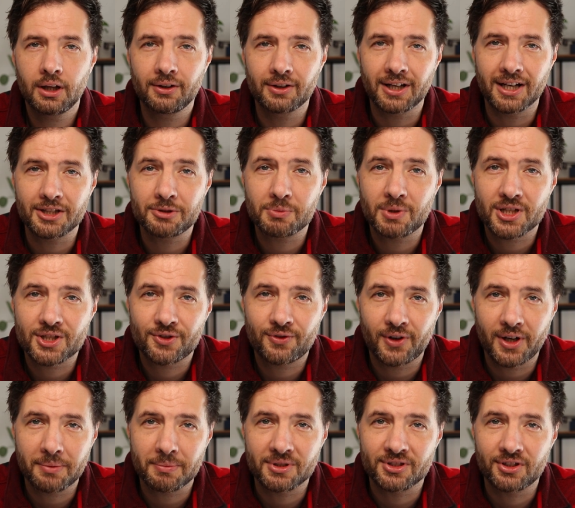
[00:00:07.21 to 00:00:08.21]
Hello guys, Maris
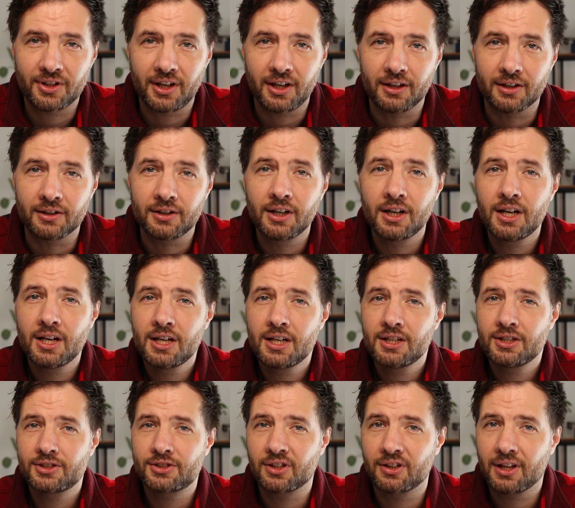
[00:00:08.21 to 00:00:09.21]
Freimanis here.
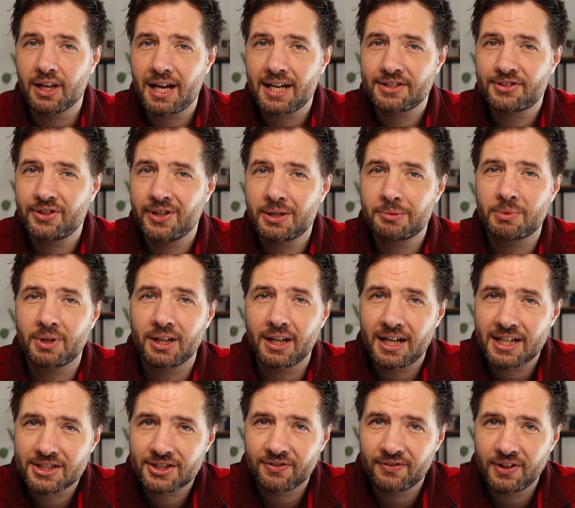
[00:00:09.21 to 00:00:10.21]
So last year my
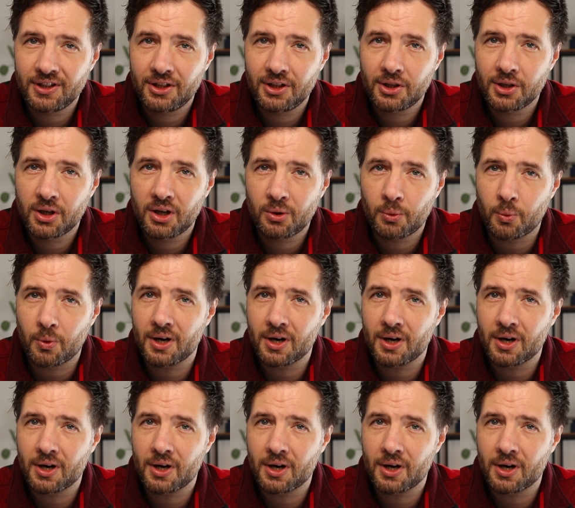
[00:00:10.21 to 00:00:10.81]
last video